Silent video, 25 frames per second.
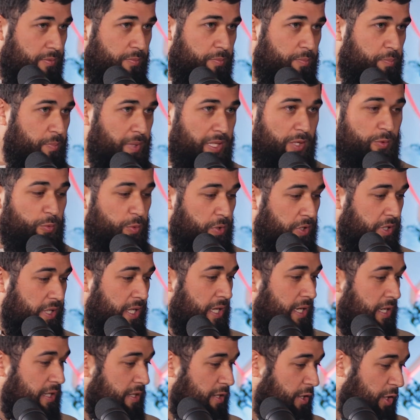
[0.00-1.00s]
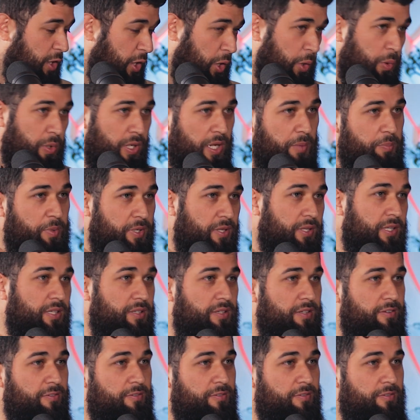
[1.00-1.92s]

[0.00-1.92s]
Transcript: me walking and a hole appearing